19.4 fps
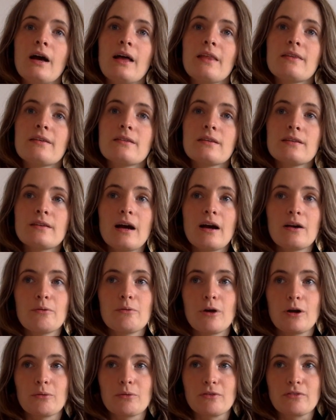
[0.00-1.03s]
and this is how
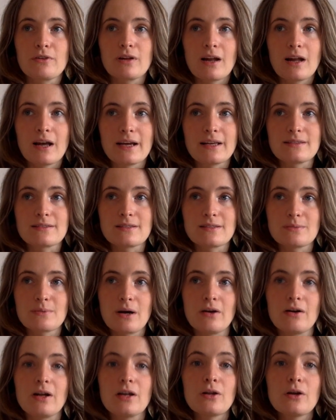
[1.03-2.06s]
I work with clients as
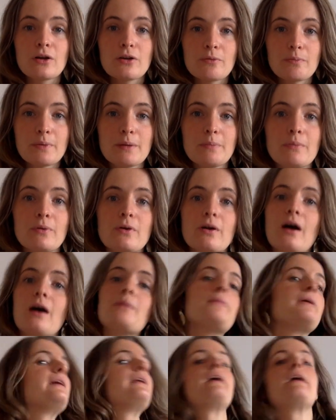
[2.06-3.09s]
well. A lot of people
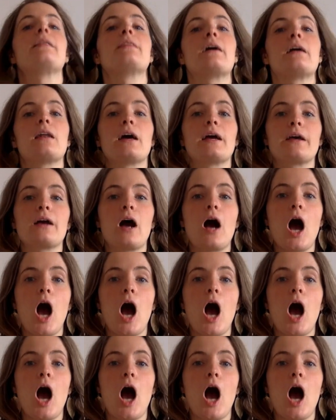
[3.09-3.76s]
come in and they're like,